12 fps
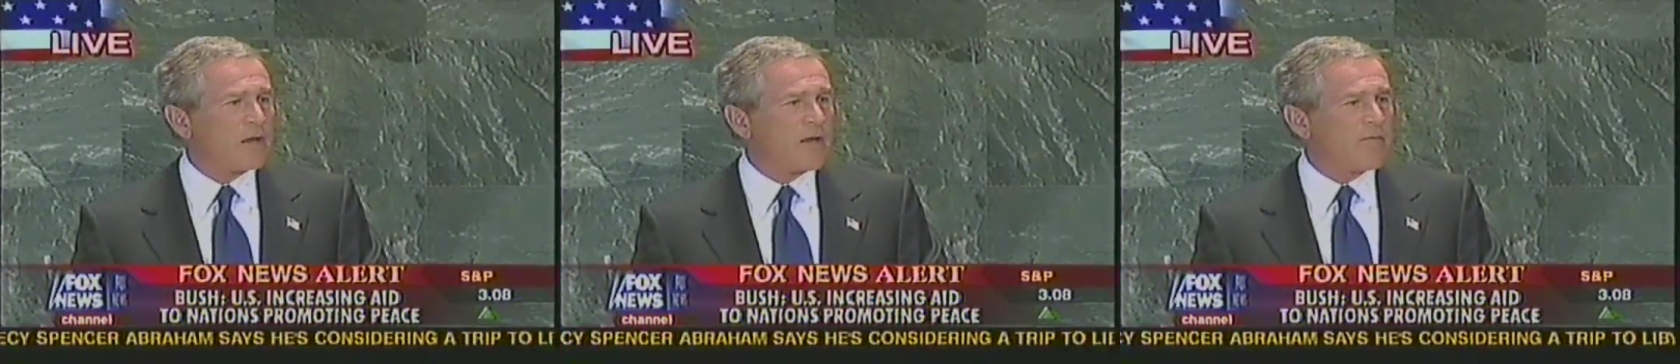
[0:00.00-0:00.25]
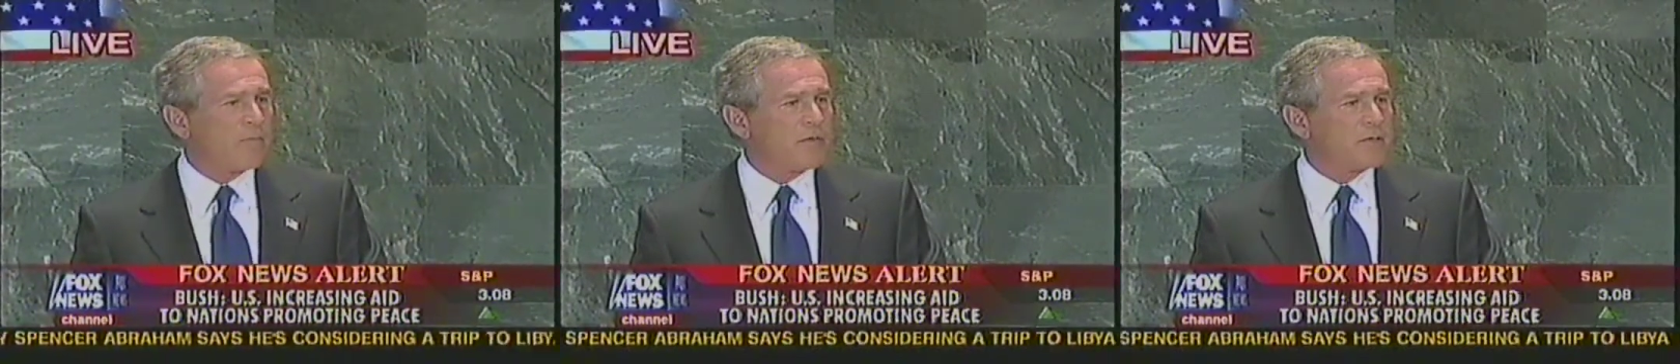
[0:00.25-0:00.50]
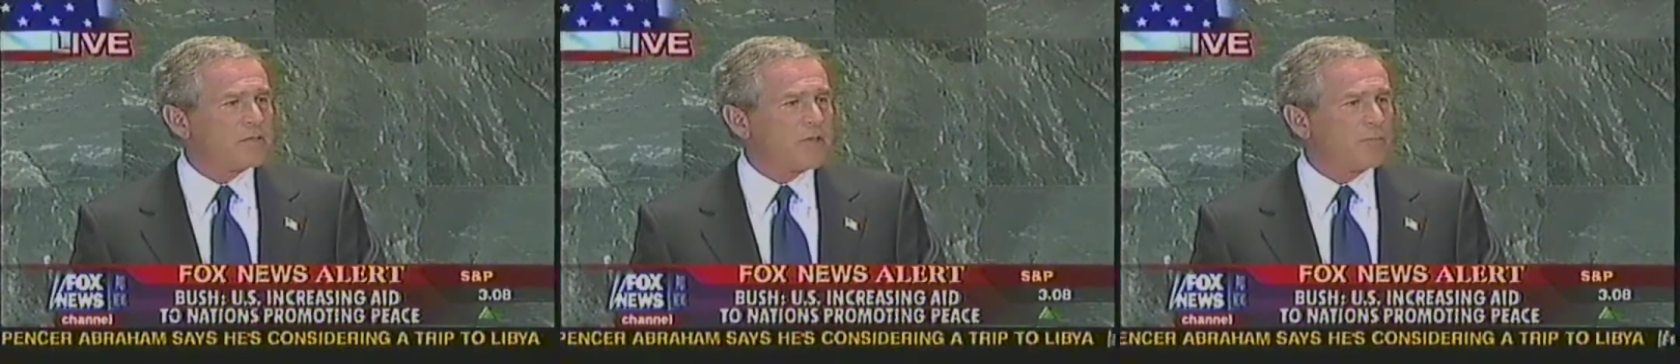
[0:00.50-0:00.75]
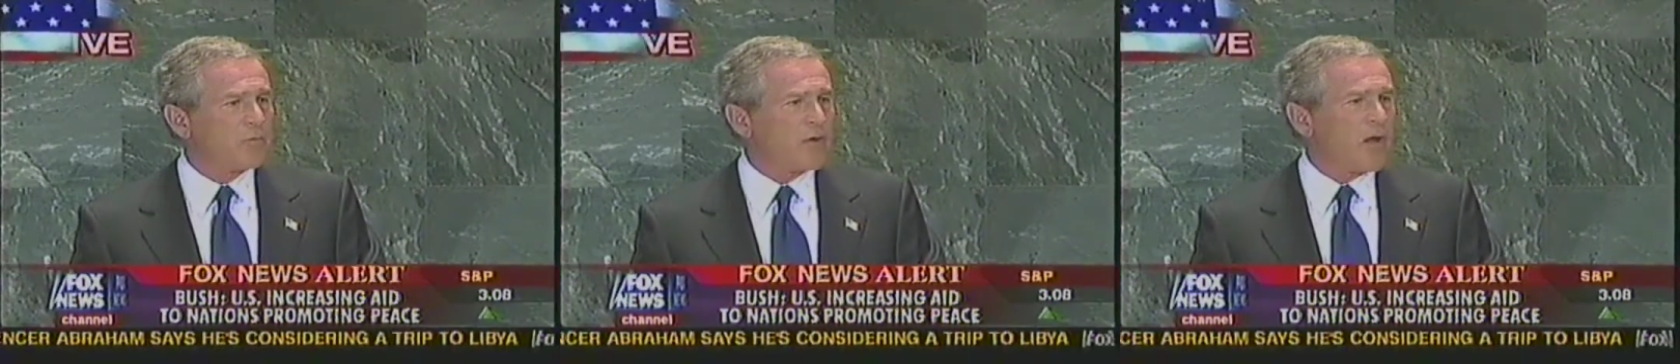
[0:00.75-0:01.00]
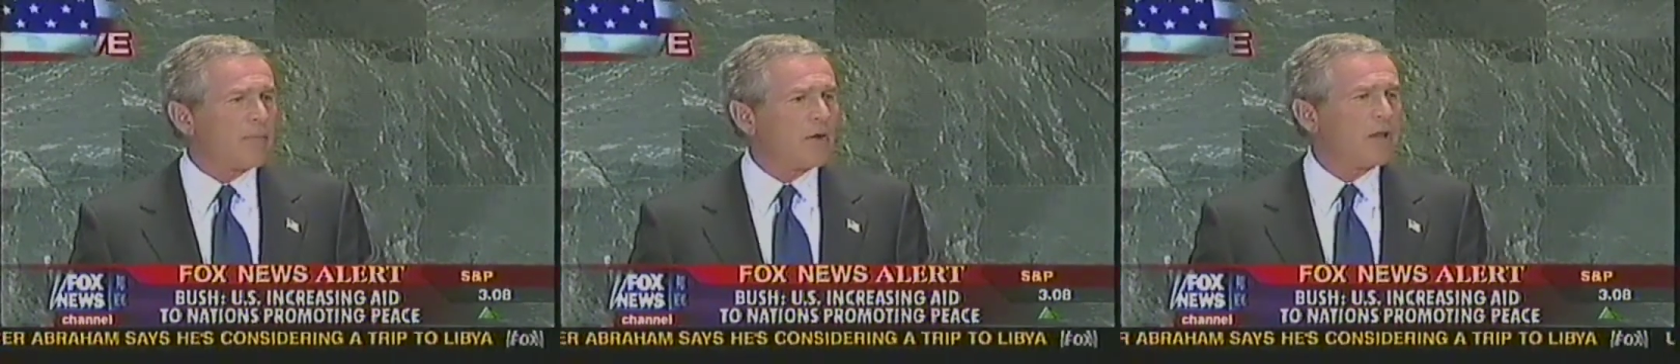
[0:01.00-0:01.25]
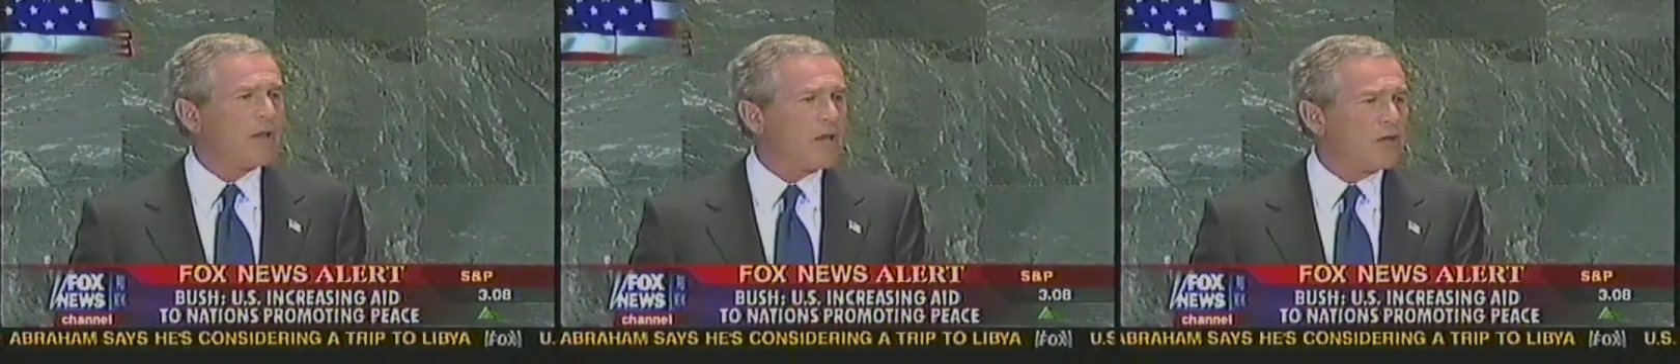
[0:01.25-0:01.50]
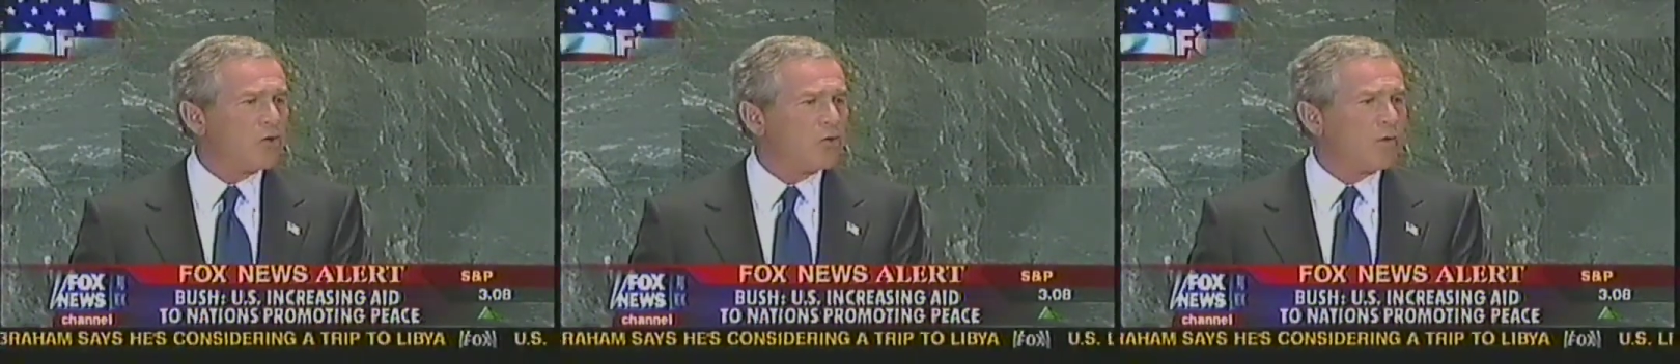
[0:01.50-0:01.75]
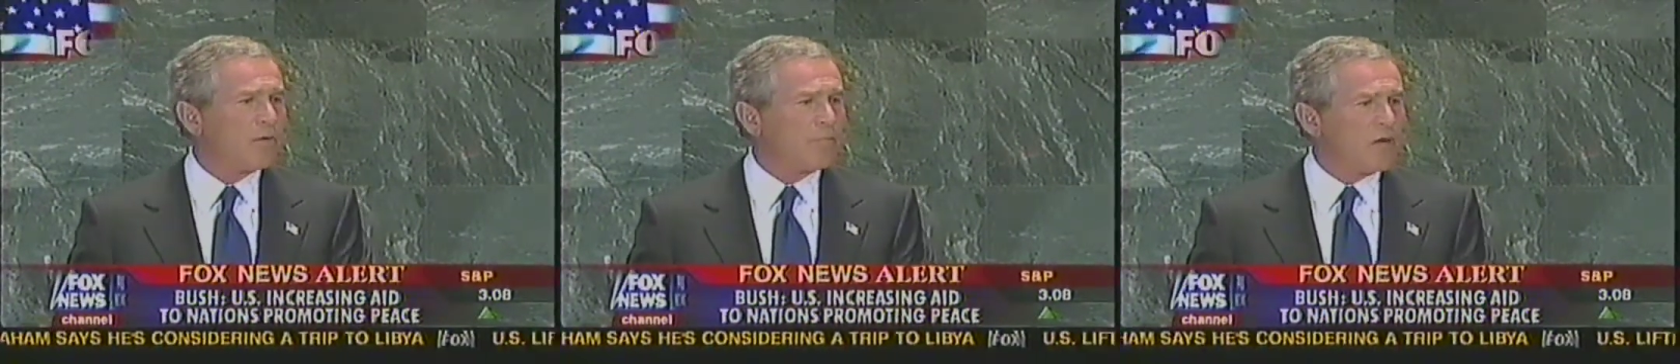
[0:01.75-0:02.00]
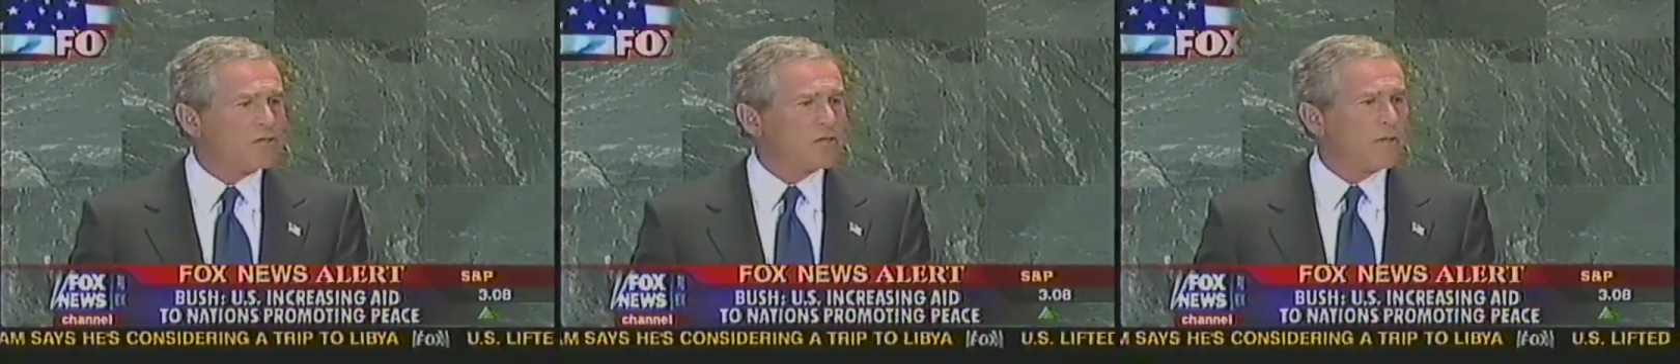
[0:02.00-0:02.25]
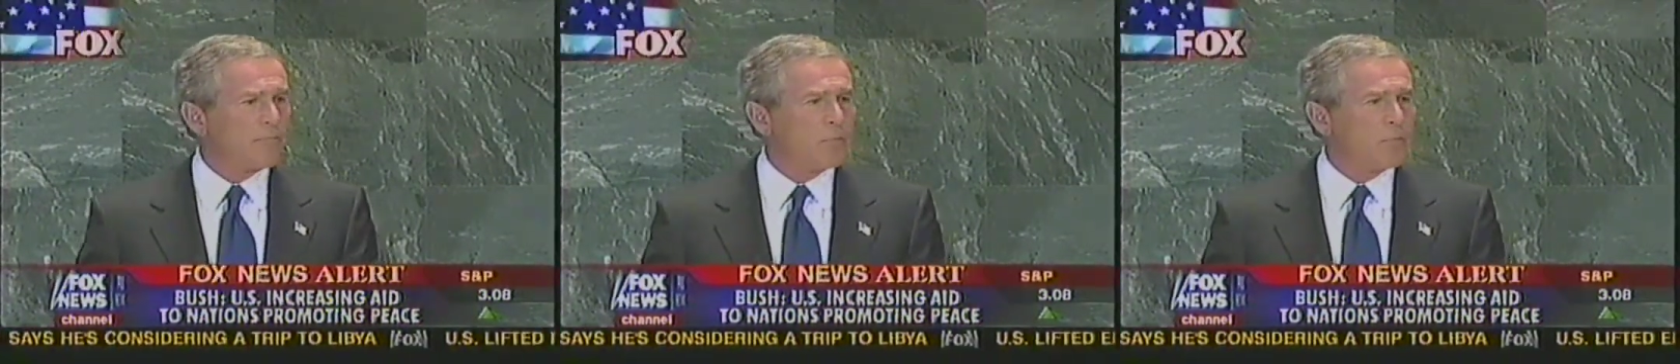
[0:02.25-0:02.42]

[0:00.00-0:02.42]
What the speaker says: governments in predominantly Hindu and Muslim,